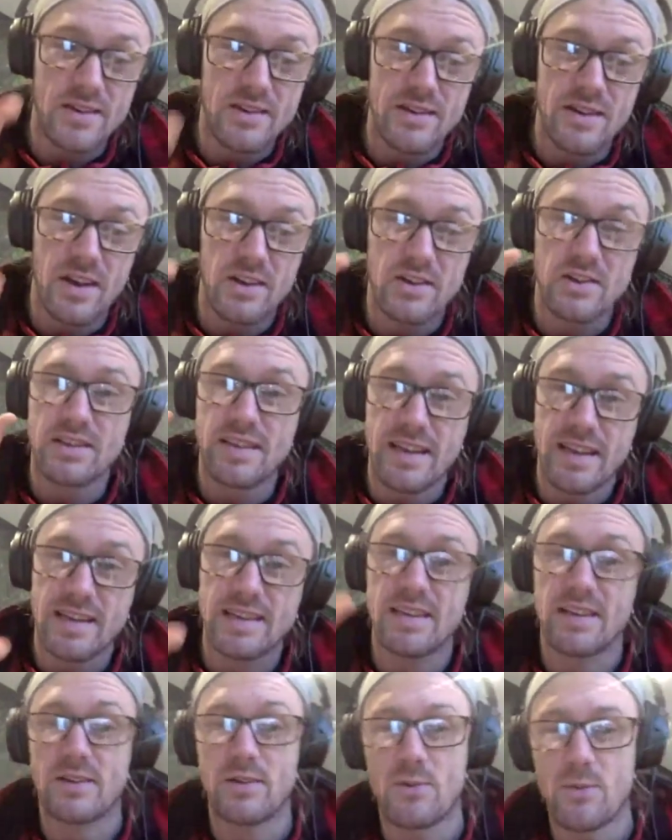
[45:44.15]
nudge, and tease
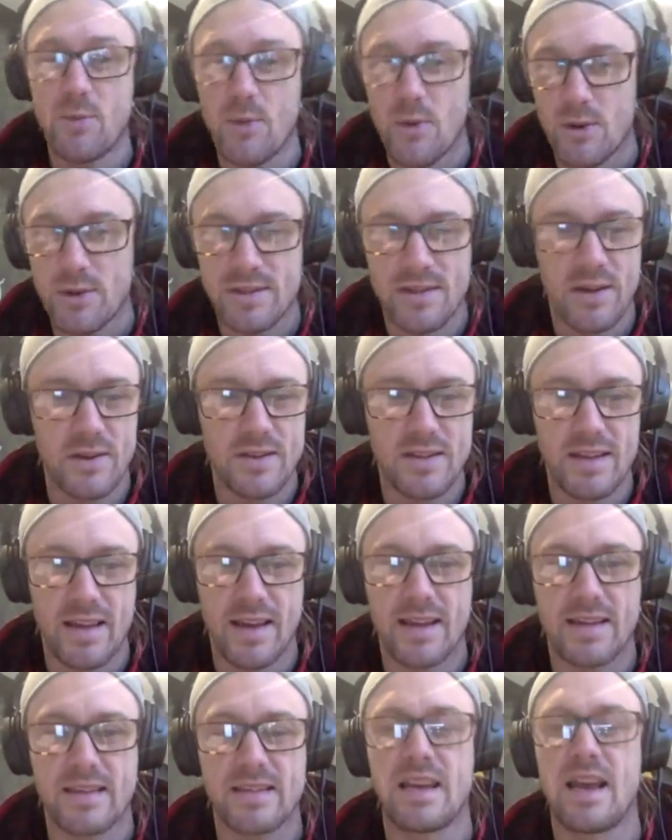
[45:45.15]
it towards those
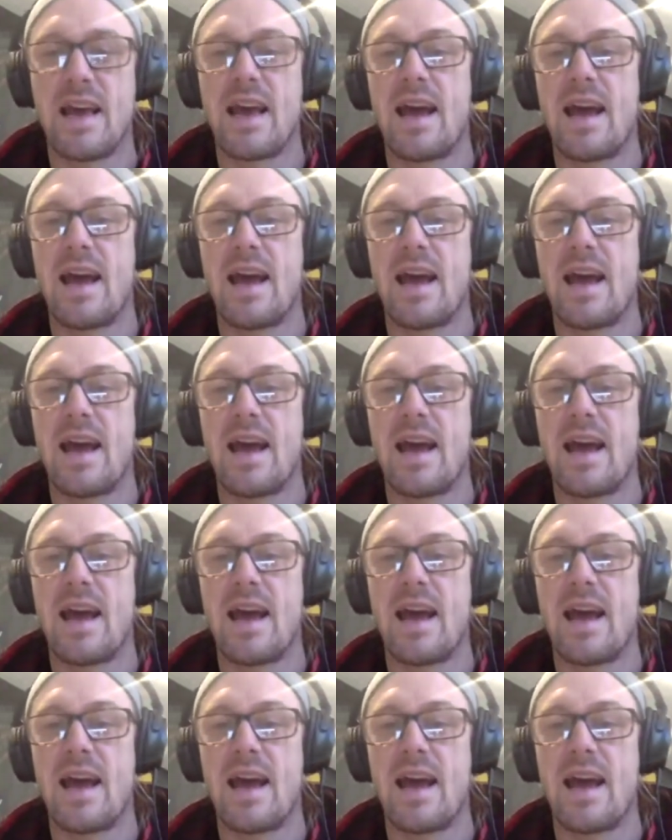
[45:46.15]
things.